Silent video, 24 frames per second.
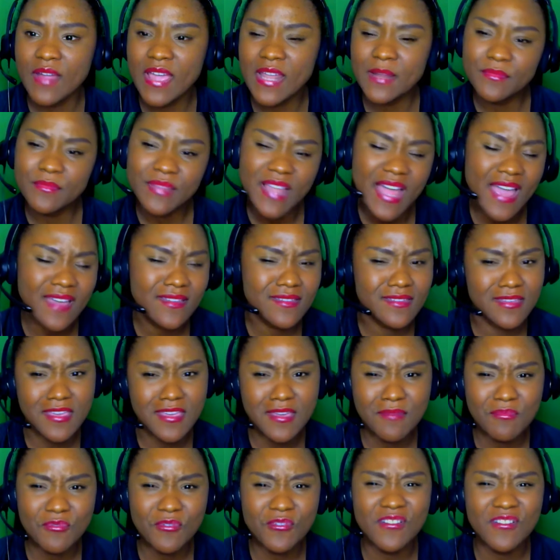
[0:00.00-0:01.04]
and black
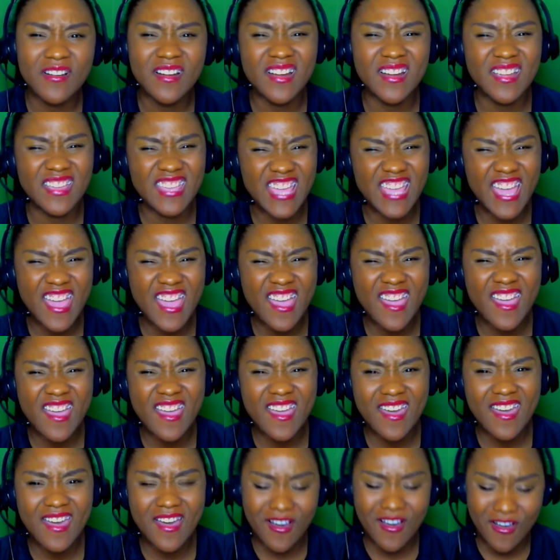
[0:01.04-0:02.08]
keyboard.
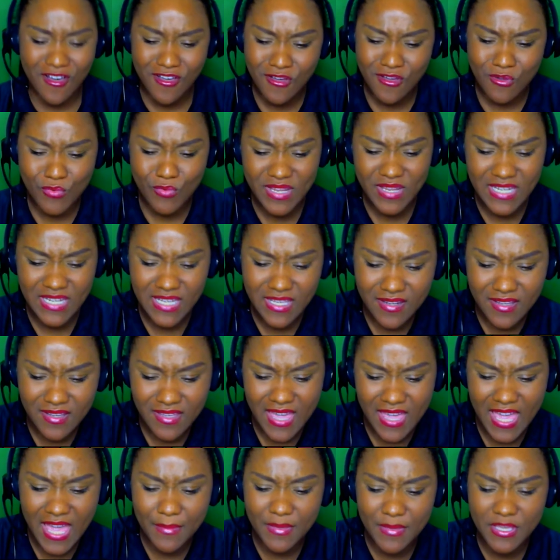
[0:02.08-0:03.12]
Yeah. Oh, we need a
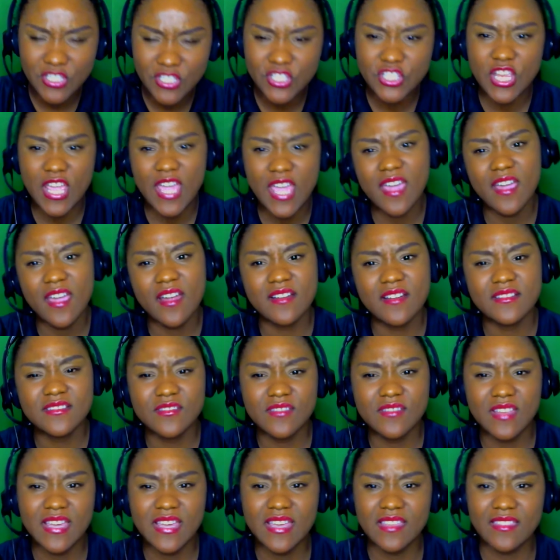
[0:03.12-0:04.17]
gaming chair so they
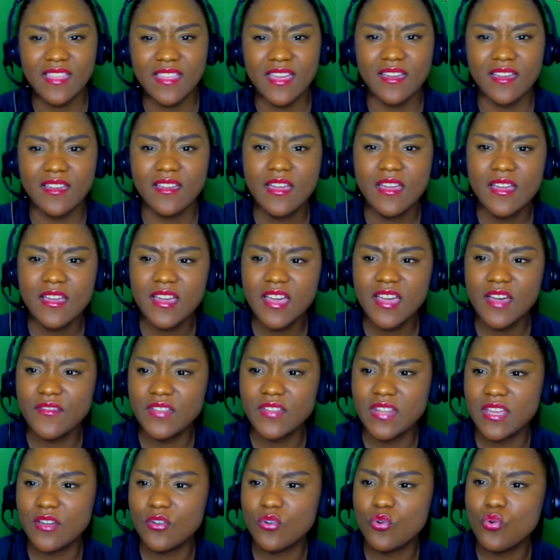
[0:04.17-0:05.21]
get that
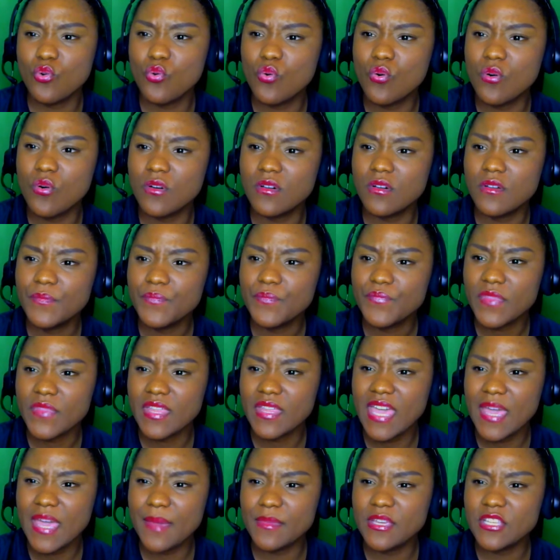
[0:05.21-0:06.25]
coveted cool
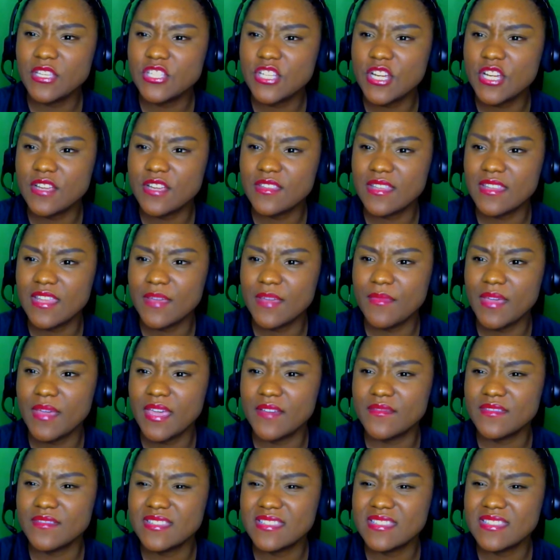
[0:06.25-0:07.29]
gaming chair that they may have
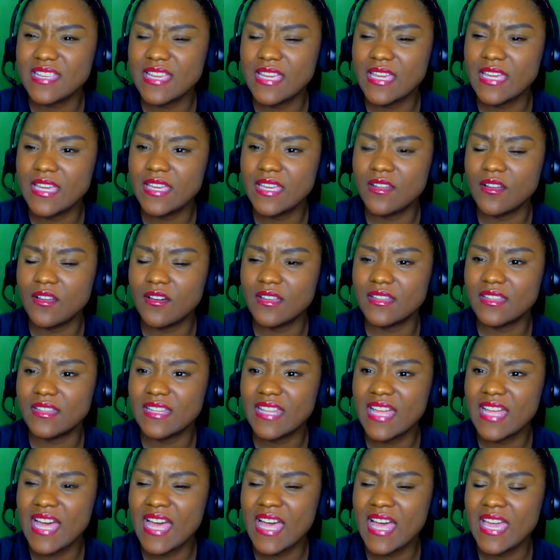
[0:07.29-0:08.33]
seen
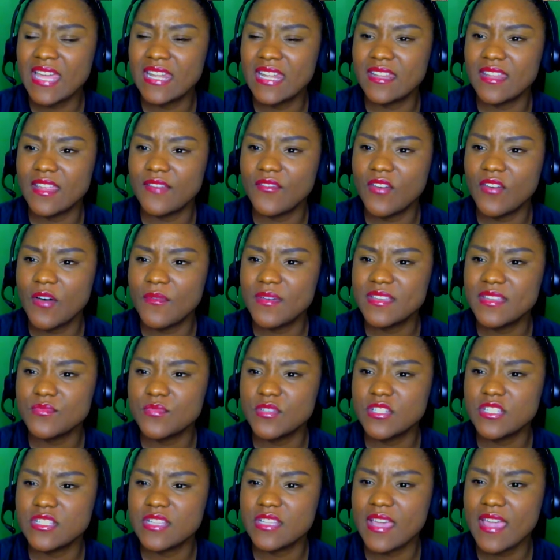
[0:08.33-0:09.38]
online and they've always
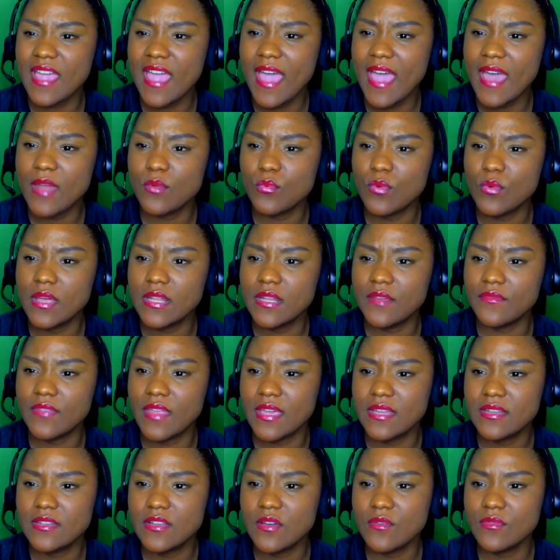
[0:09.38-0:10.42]
wished they had one if they
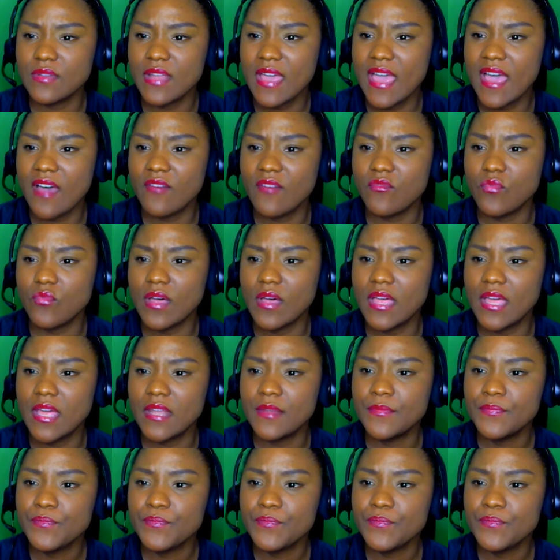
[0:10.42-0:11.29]
don't have one.